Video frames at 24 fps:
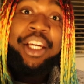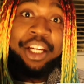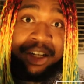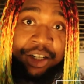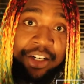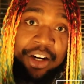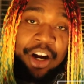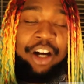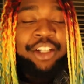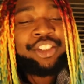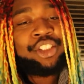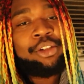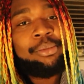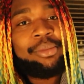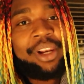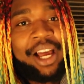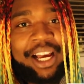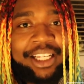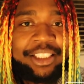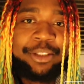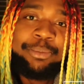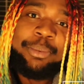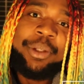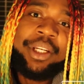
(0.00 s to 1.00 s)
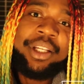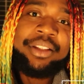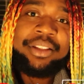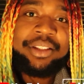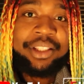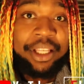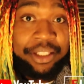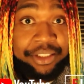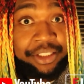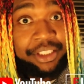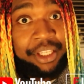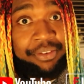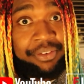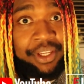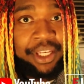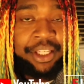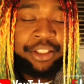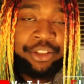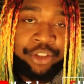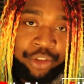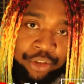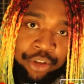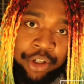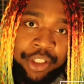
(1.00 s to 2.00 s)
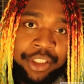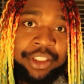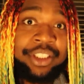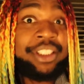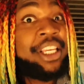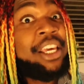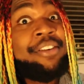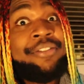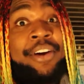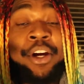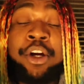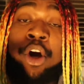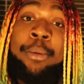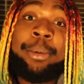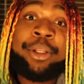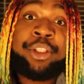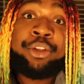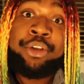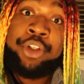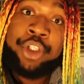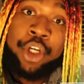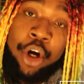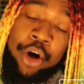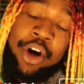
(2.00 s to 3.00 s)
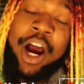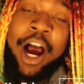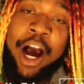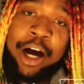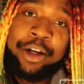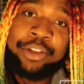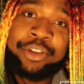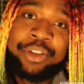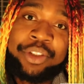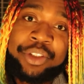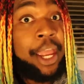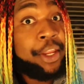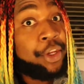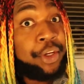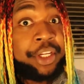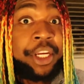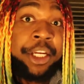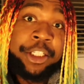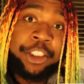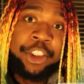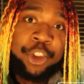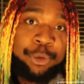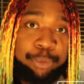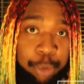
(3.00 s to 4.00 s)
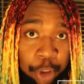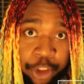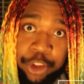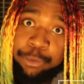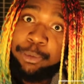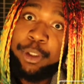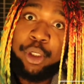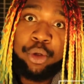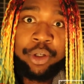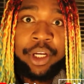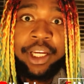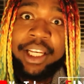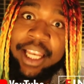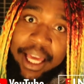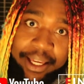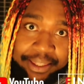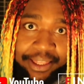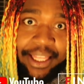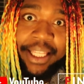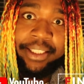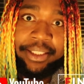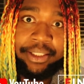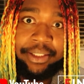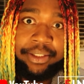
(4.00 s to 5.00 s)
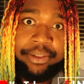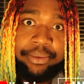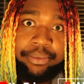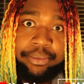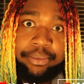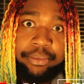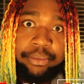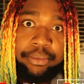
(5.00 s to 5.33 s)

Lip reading: Here are some last minute Thanksgiving instructions. If I come into your house and your kitchen spawns be looking like this.